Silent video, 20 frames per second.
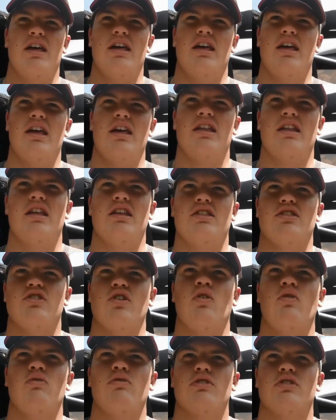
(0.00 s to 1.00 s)
it
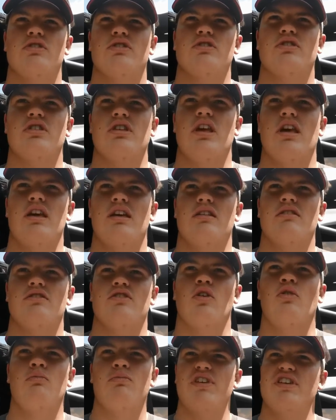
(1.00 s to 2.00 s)

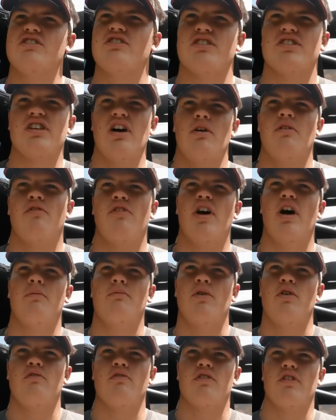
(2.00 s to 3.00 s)
don't don't beat yourself
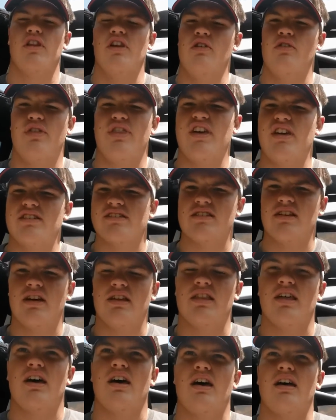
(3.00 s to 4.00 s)
up over little things
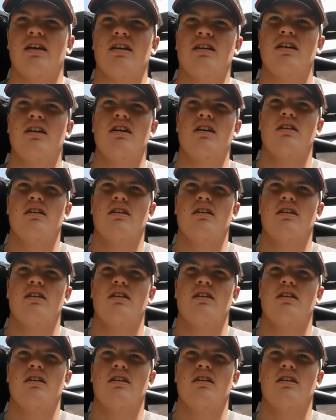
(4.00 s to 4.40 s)
like that.